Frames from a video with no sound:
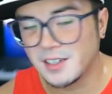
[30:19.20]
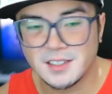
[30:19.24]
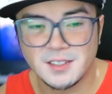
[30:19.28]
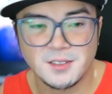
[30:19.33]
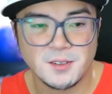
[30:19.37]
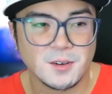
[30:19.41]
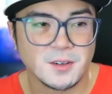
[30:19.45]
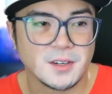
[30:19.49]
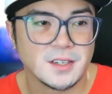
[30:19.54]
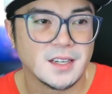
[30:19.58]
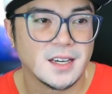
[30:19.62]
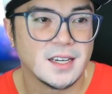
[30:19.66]
to
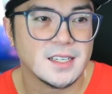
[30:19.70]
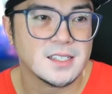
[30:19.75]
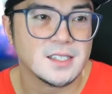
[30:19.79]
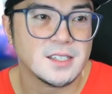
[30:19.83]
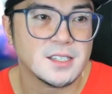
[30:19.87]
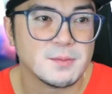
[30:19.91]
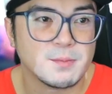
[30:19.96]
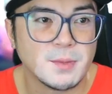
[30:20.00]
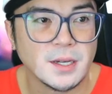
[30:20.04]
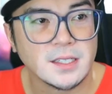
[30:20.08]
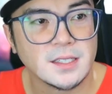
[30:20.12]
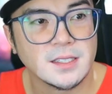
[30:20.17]
organize it
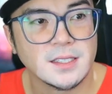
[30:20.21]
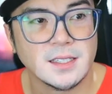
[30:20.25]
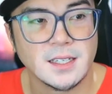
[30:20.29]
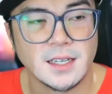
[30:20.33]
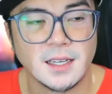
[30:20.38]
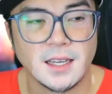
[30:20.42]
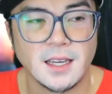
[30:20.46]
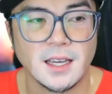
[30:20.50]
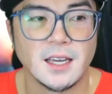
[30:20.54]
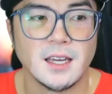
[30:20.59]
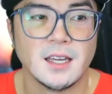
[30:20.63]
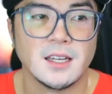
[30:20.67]
as best as I
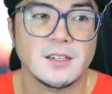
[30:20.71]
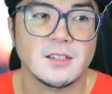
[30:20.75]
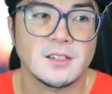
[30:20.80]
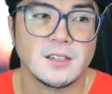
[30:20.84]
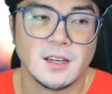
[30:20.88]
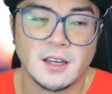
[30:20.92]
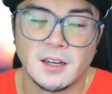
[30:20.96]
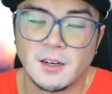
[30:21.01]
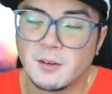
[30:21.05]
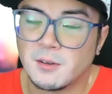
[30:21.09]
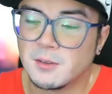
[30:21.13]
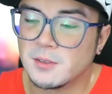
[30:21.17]
can.
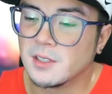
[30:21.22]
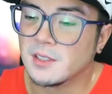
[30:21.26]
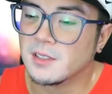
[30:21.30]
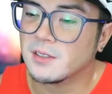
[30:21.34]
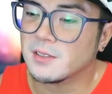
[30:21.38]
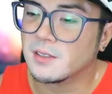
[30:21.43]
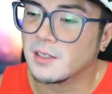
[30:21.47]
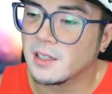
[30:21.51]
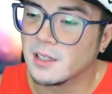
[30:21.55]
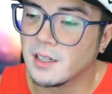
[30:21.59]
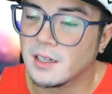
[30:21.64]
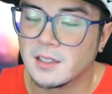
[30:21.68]
I know it was a
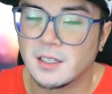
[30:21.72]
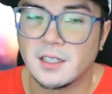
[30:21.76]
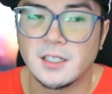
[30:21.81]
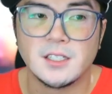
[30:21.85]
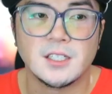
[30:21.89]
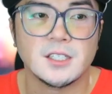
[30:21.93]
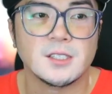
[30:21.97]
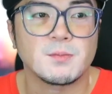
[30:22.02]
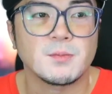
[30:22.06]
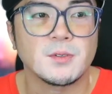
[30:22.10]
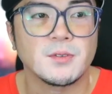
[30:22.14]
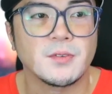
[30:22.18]
little clunky
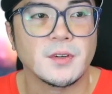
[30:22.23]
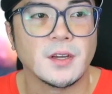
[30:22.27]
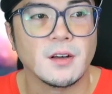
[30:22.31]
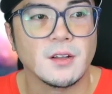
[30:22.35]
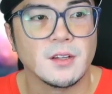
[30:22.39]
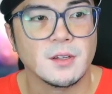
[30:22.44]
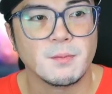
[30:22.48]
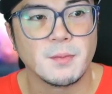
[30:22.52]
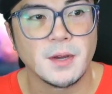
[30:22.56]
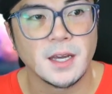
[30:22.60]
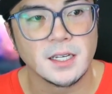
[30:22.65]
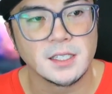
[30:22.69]
just moving all
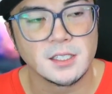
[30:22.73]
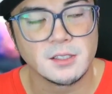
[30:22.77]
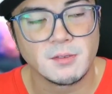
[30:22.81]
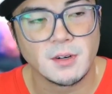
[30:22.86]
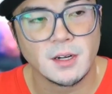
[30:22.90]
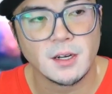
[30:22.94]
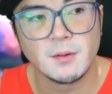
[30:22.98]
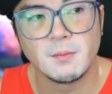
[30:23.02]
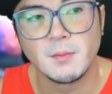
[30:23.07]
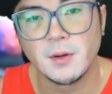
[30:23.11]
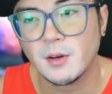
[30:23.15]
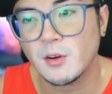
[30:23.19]
the bags
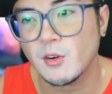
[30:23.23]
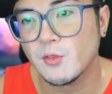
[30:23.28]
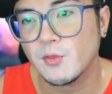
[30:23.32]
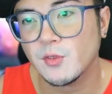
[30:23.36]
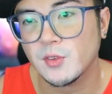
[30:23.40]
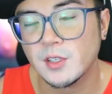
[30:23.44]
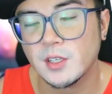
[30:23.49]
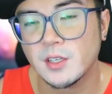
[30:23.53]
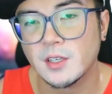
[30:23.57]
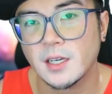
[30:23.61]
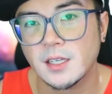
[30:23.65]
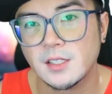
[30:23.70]
around, but
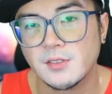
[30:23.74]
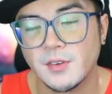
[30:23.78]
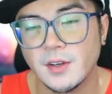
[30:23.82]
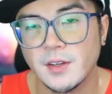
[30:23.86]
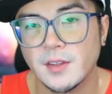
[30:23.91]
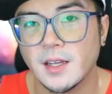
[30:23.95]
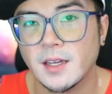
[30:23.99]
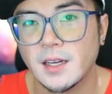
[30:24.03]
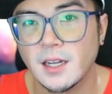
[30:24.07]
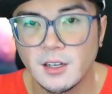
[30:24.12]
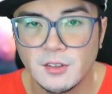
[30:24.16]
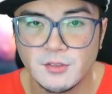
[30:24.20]
hopefully you guys found
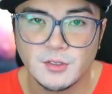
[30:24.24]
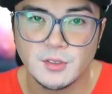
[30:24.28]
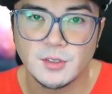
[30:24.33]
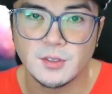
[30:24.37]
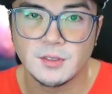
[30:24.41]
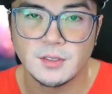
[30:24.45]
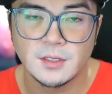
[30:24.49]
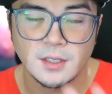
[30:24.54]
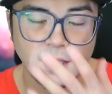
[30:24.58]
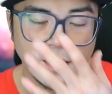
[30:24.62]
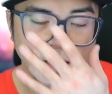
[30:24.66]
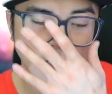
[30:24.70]
that
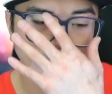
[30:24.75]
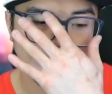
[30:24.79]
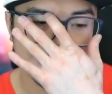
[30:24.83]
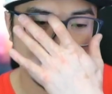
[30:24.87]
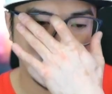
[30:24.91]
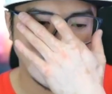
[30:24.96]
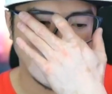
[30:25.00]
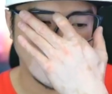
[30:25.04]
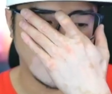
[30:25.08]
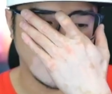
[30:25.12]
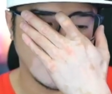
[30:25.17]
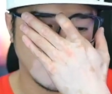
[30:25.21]
helpful.
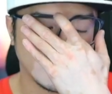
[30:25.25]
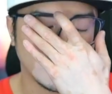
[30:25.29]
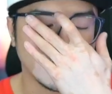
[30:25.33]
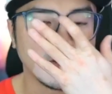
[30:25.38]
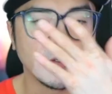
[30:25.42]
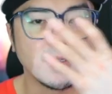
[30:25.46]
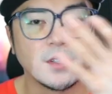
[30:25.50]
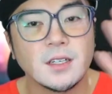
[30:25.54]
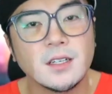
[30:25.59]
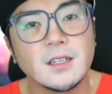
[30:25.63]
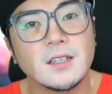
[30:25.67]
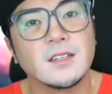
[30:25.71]
If you
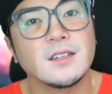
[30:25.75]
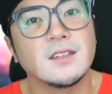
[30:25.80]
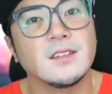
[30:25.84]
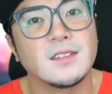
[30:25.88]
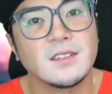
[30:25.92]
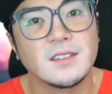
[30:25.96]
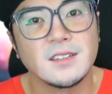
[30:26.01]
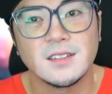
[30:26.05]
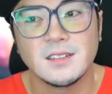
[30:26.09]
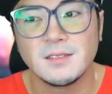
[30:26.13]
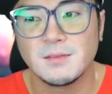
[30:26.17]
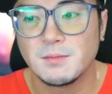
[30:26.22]
did,
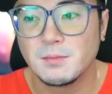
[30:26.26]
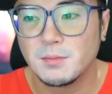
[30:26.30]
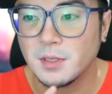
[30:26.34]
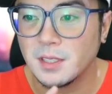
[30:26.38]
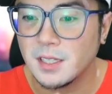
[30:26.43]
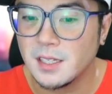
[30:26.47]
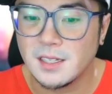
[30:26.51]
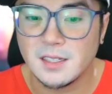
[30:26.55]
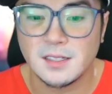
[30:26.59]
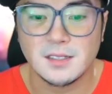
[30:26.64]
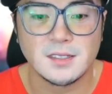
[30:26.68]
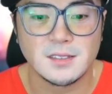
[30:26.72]

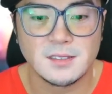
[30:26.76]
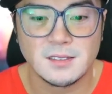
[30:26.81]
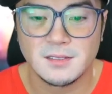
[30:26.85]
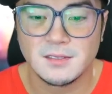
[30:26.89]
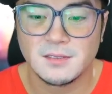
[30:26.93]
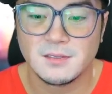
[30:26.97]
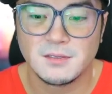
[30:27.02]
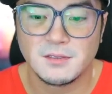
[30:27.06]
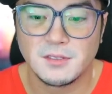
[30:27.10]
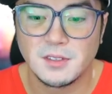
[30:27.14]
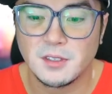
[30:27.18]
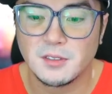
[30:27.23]
please
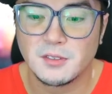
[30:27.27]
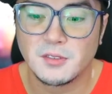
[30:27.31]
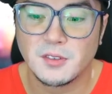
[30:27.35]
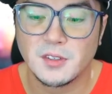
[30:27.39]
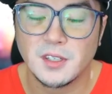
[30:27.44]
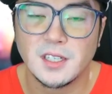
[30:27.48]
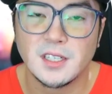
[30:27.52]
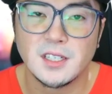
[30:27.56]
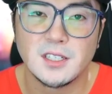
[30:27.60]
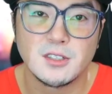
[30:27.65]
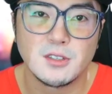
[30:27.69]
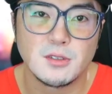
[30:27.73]
feel
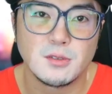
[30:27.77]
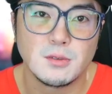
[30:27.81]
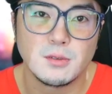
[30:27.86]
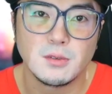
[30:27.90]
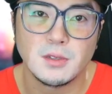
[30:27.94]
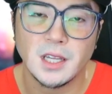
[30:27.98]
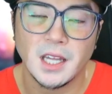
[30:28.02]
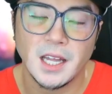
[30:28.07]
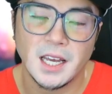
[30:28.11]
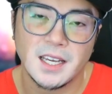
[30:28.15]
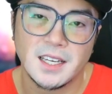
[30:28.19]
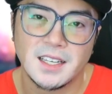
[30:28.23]
free to
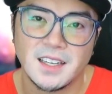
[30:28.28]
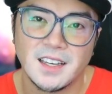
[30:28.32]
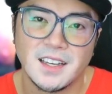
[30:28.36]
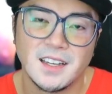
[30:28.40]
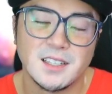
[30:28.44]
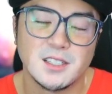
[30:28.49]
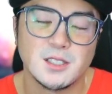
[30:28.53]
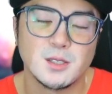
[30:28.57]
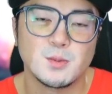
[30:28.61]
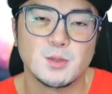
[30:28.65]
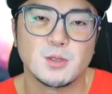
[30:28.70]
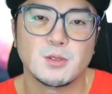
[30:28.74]
like
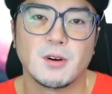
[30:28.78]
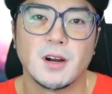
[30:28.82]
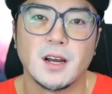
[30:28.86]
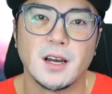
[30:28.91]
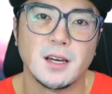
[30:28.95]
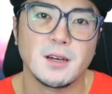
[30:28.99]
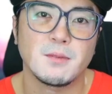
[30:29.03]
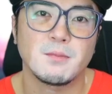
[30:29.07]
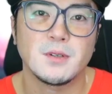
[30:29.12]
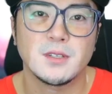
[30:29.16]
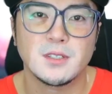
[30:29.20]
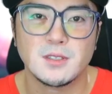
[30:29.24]
and
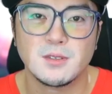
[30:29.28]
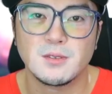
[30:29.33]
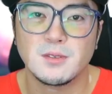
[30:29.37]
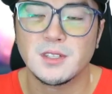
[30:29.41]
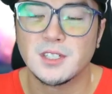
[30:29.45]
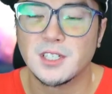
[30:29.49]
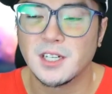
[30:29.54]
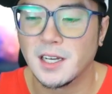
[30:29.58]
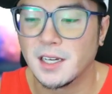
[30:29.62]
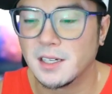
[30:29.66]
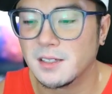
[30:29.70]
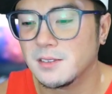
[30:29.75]
subscribe to the
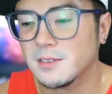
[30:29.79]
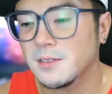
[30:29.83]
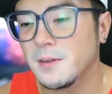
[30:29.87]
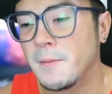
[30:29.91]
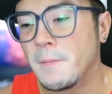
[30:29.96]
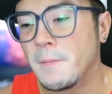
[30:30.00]
channel.